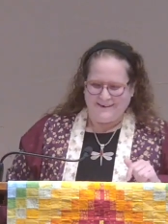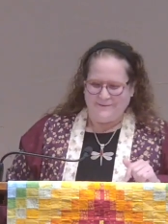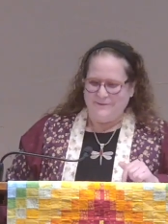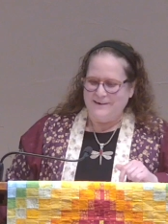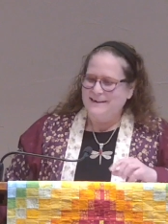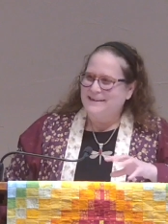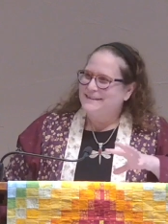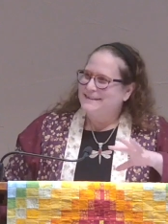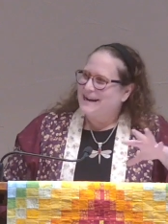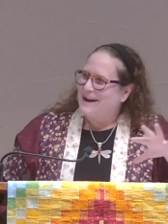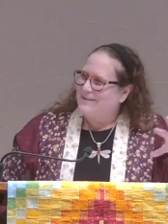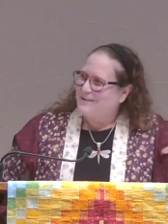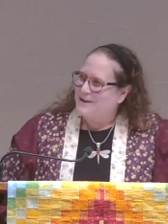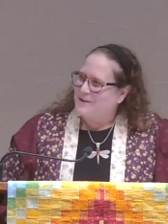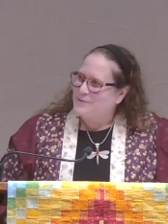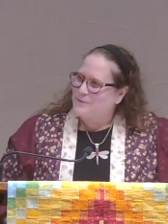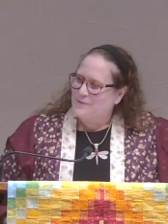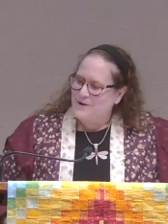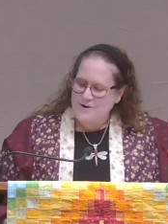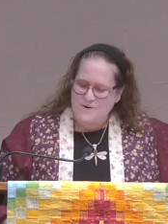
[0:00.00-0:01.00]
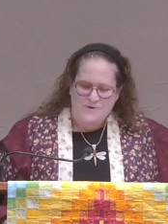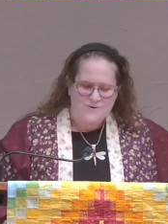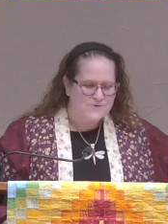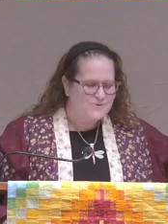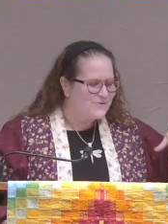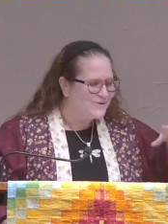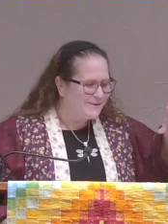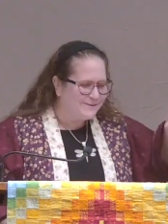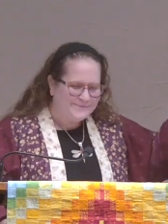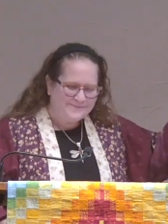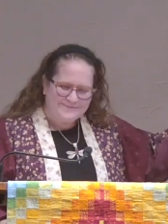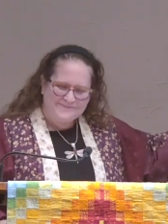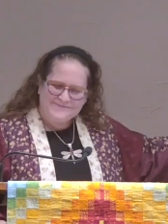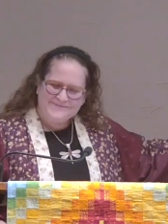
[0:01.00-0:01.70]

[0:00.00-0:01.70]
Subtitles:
when he's out on the road